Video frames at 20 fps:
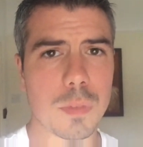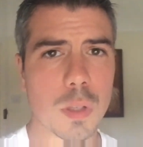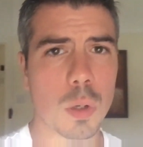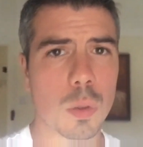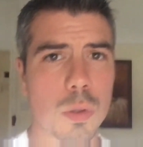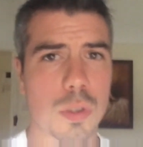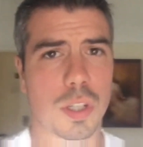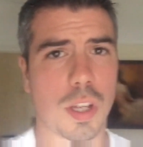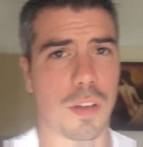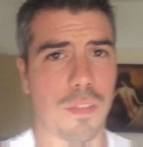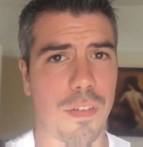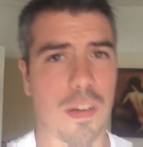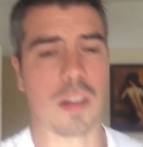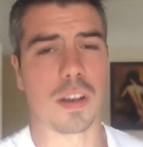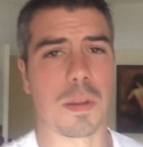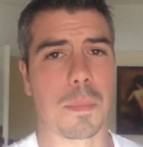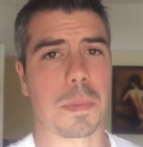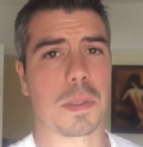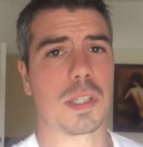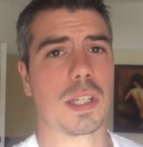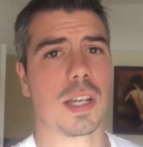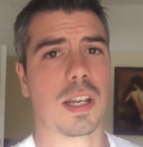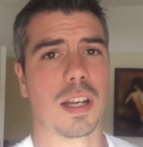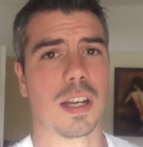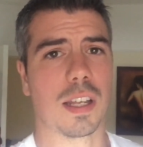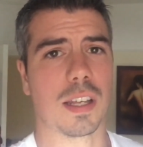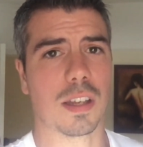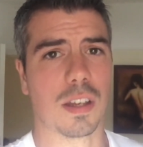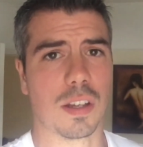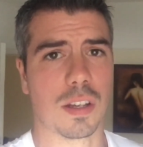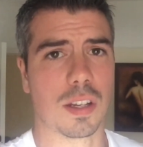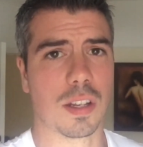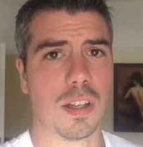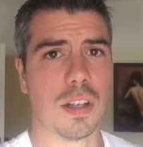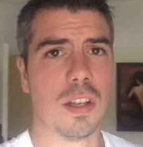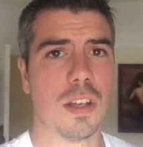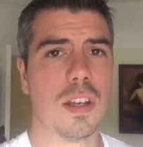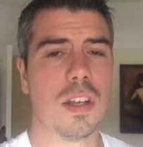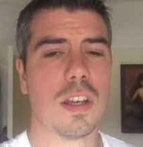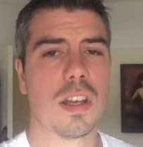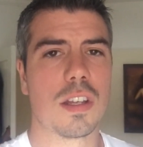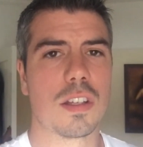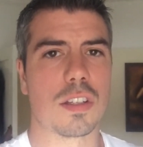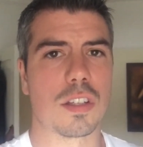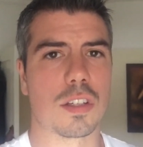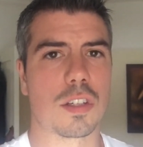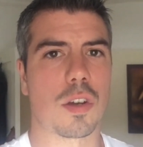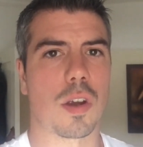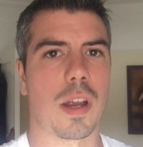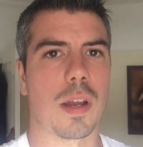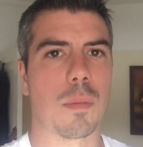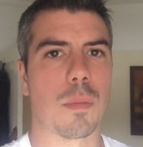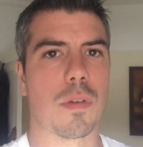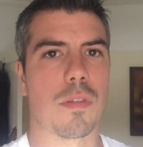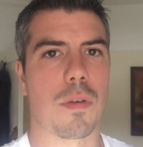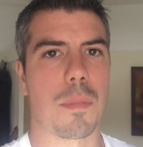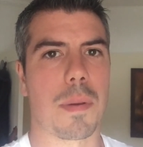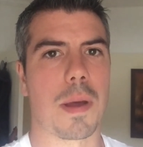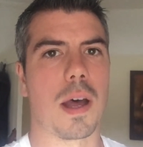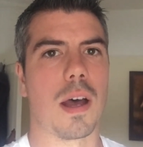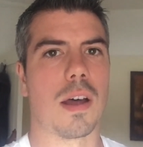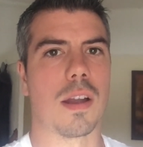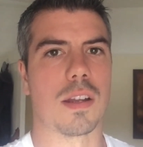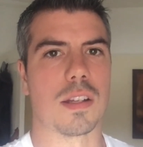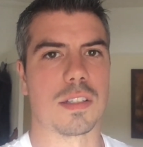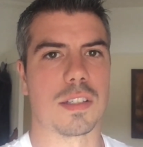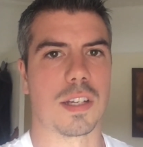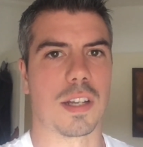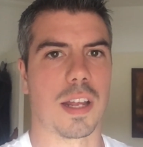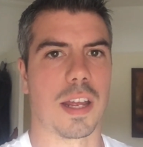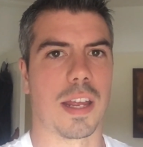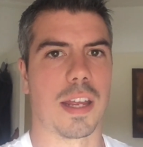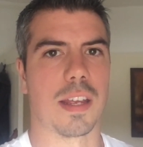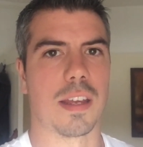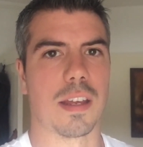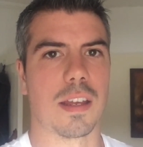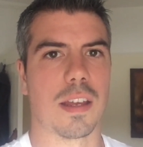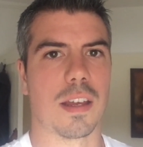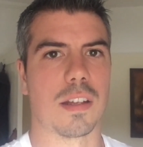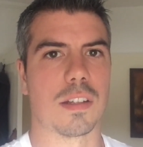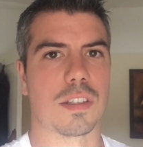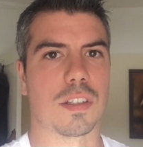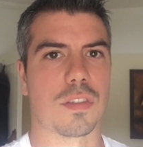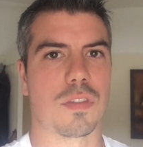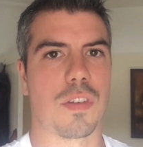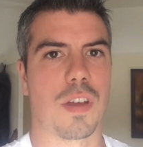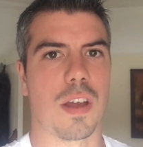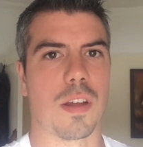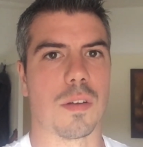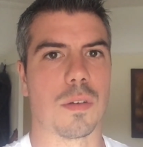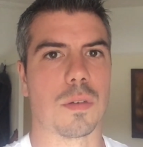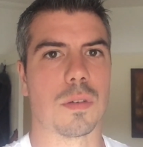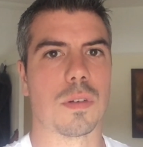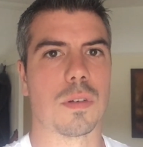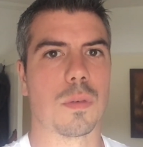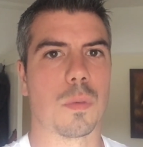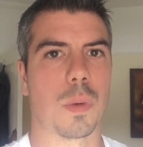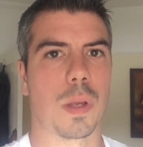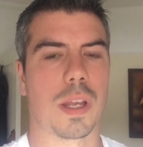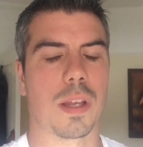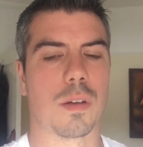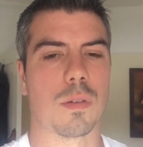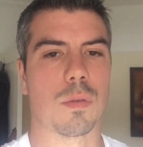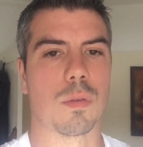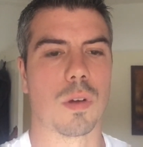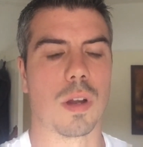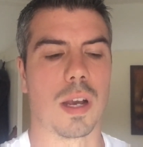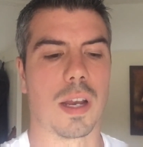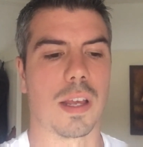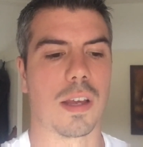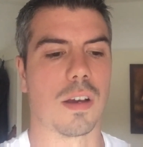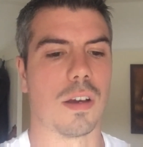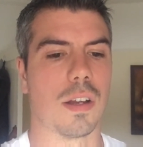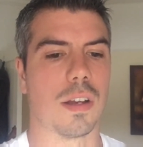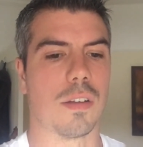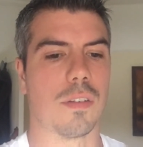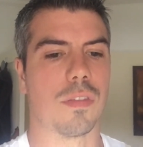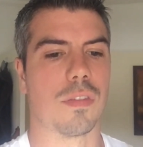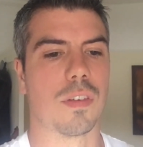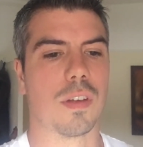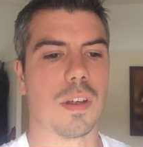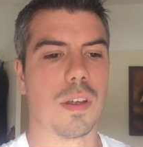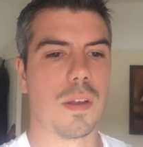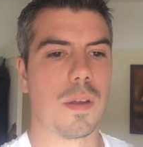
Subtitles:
Also, I found it particularly good to train with a partner today. I just found we could really kind of